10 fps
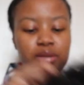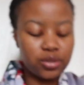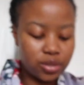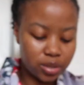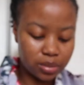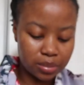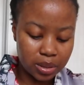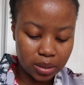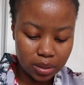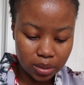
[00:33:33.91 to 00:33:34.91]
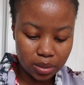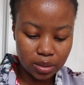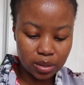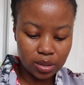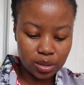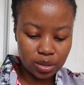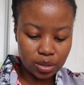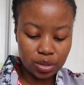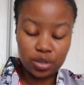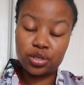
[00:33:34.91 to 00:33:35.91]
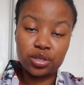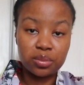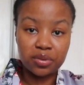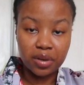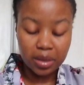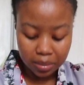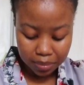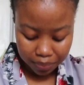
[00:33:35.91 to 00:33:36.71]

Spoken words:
Shouldn't be. Should be fine.